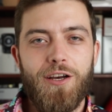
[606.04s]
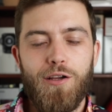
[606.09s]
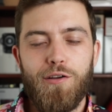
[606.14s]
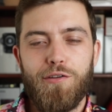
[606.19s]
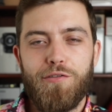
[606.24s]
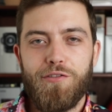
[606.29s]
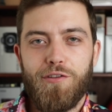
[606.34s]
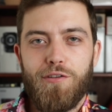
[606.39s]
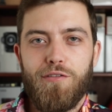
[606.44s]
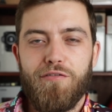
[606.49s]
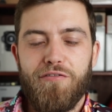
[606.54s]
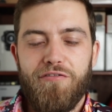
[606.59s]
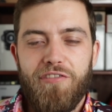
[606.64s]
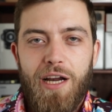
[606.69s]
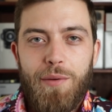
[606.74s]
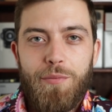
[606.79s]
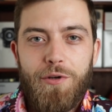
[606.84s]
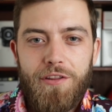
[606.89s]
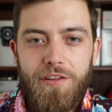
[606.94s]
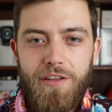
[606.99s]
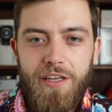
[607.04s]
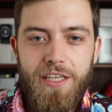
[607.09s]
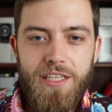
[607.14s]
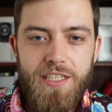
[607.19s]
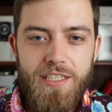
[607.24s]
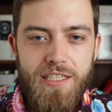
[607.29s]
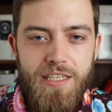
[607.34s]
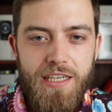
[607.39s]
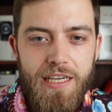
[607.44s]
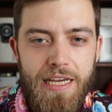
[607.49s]
colorful, vibrant
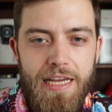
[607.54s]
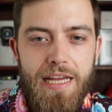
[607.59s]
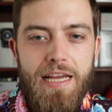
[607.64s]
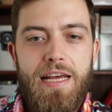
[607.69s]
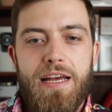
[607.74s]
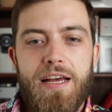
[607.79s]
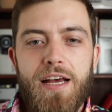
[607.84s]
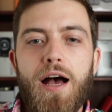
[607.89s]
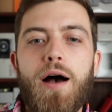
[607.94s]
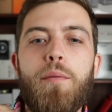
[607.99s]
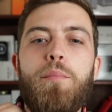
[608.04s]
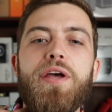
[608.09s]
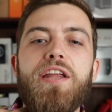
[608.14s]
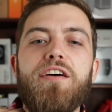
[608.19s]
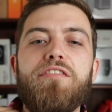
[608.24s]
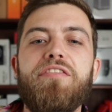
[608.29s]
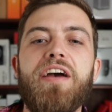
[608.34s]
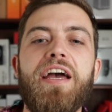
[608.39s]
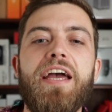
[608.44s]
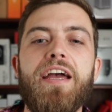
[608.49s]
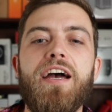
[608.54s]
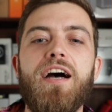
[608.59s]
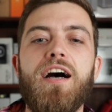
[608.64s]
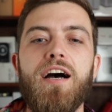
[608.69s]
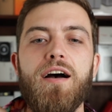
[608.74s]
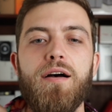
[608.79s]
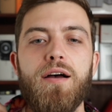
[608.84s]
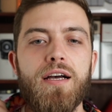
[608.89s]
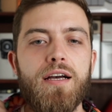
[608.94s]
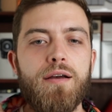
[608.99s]
things. A bit of
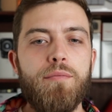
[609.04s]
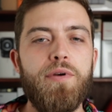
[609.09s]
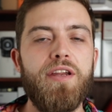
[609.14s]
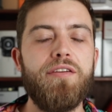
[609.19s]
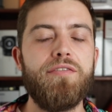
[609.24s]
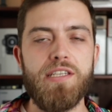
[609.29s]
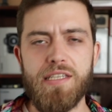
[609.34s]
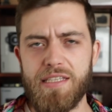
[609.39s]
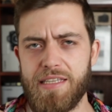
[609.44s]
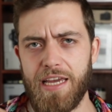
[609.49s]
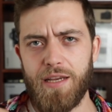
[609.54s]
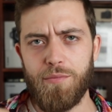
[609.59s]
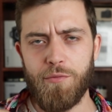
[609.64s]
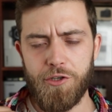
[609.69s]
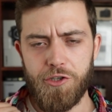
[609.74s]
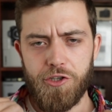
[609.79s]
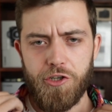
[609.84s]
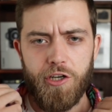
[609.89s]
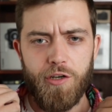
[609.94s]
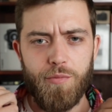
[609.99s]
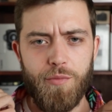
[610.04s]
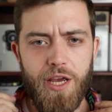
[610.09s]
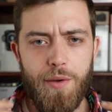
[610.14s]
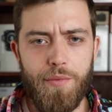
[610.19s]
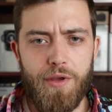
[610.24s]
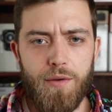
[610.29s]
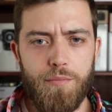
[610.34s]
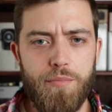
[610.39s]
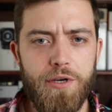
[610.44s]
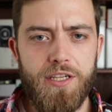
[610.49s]
a statement shirt
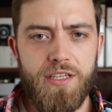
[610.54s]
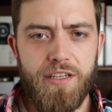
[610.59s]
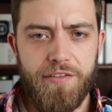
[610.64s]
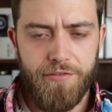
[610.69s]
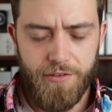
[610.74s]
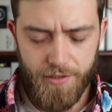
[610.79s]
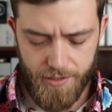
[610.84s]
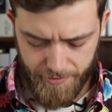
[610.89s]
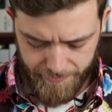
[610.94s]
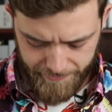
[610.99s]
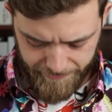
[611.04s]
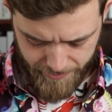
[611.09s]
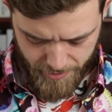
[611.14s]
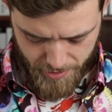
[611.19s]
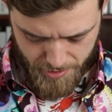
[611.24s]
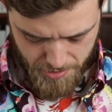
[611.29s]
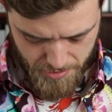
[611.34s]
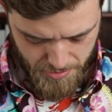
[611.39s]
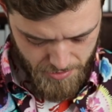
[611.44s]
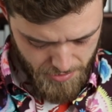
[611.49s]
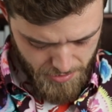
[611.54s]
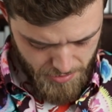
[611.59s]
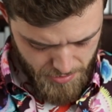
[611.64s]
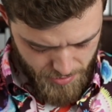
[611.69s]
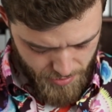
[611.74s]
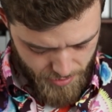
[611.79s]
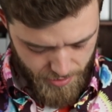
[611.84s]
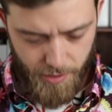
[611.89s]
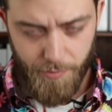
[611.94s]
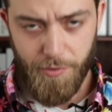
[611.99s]
maybe, but definitely fun.
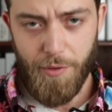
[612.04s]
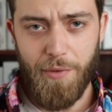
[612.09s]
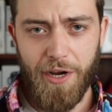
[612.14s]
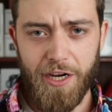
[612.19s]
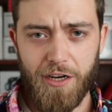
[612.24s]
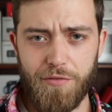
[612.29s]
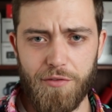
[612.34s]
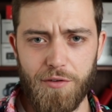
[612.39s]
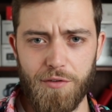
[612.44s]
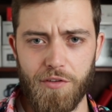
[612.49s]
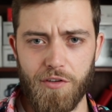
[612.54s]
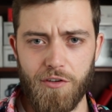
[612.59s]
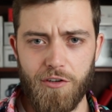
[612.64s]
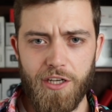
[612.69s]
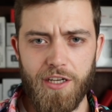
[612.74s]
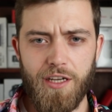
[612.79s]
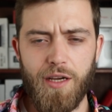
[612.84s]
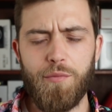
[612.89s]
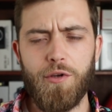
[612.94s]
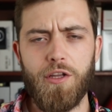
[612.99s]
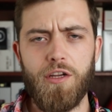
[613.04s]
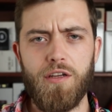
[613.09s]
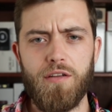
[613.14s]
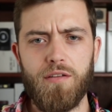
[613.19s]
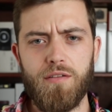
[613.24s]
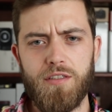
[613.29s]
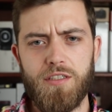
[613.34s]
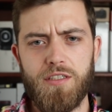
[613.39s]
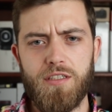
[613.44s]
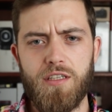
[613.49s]
I hope the microphone's alright. I'm gonna
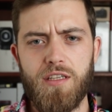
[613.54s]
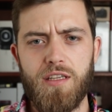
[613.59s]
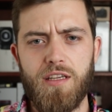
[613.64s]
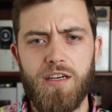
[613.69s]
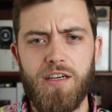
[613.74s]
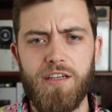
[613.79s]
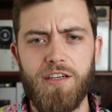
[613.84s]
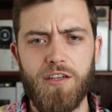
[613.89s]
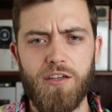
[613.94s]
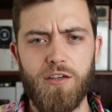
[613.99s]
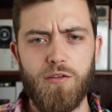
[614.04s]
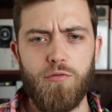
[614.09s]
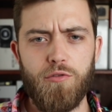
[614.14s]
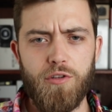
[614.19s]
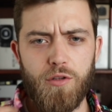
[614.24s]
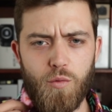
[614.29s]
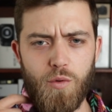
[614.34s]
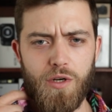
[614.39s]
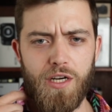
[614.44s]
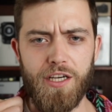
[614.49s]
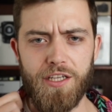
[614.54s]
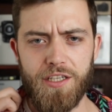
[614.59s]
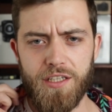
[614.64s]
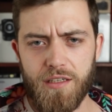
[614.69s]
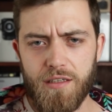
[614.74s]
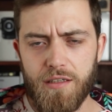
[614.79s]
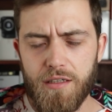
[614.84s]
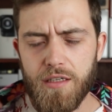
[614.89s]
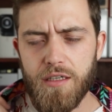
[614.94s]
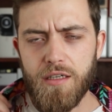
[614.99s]
just kind of go real wide
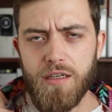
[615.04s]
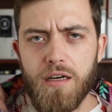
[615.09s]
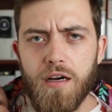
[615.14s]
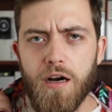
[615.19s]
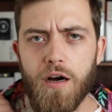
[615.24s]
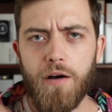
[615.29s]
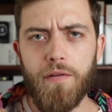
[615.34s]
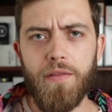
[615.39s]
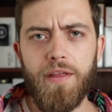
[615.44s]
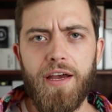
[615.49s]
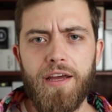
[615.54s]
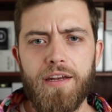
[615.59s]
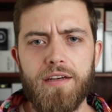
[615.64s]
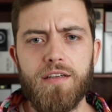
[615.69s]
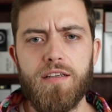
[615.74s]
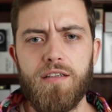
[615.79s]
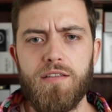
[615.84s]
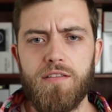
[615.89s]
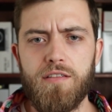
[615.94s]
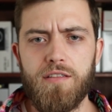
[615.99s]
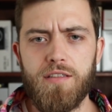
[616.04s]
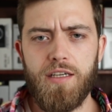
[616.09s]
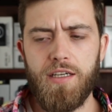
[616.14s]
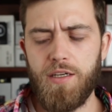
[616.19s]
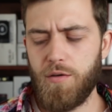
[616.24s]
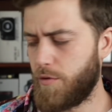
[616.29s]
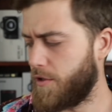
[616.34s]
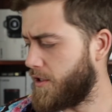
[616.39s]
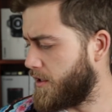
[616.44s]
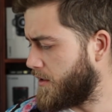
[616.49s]
on that because I
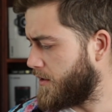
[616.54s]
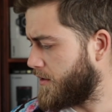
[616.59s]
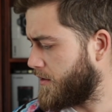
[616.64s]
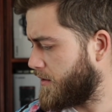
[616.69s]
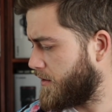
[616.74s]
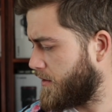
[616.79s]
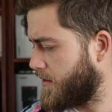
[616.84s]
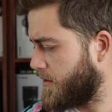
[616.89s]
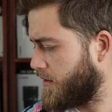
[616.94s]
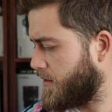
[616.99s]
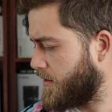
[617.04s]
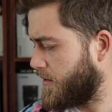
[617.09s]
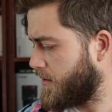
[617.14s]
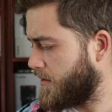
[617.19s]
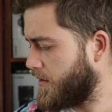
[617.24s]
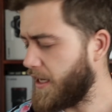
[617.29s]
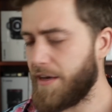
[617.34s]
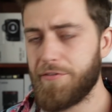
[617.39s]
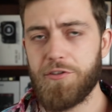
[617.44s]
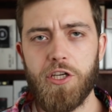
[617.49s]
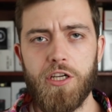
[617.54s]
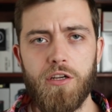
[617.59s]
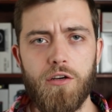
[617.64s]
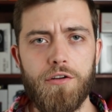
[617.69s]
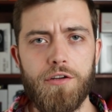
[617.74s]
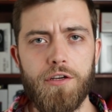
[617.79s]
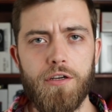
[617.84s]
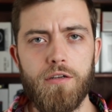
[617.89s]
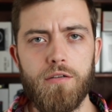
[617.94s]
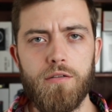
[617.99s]
don't want to have shit
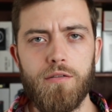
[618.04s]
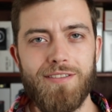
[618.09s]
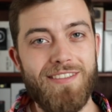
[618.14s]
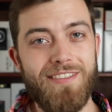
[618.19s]
audio.